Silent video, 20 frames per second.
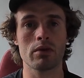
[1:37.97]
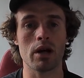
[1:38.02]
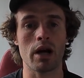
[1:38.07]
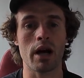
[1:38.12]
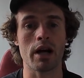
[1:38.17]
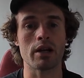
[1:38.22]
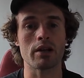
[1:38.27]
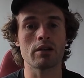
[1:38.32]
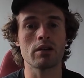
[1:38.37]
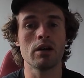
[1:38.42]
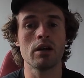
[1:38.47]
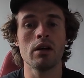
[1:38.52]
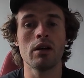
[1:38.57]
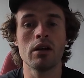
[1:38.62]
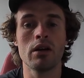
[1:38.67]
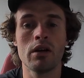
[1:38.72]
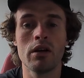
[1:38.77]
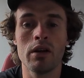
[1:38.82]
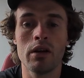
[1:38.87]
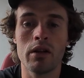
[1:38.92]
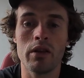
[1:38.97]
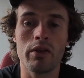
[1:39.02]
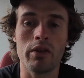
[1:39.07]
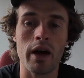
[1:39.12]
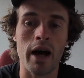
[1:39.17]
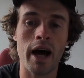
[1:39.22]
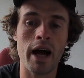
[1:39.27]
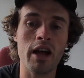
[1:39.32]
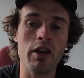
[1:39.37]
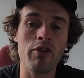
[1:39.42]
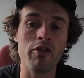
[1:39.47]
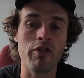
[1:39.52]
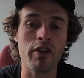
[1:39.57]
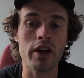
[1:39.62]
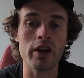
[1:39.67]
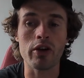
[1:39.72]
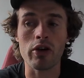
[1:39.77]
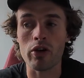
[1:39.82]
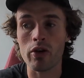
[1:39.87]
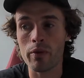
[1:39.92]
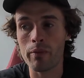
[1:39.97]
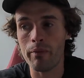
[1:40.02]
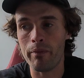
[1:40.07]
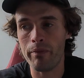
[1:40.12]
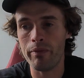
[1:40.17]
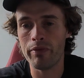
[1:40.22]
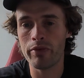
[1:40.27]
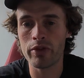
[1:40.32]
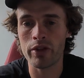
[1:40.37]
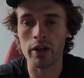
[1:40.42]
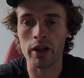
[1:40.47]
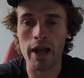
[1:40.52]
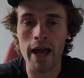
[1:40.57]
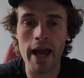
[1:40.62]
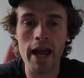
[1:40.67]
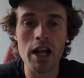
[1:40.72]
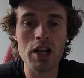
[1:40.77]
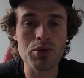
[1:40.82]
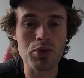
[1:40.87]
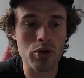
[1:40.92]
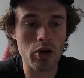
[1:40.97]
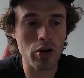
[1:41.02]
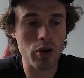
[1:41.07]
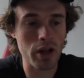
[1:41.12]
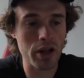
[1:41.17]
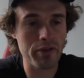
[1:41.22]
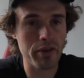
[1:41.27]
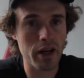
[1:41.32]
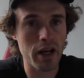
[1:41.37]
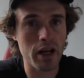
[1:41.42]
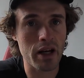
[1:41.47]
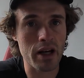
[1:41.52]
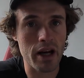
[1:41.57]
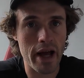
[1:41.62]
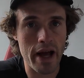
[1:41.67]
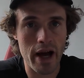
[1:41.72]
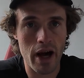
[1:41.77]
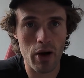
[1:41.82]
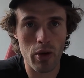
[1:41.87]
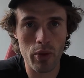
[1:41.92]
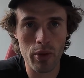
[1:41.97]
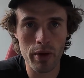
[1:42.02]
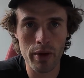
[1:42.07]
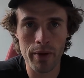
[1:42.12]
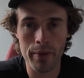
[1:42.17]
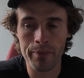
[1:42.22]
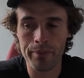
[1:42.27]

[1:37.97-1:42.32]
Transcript: And I feel the age we're all living in now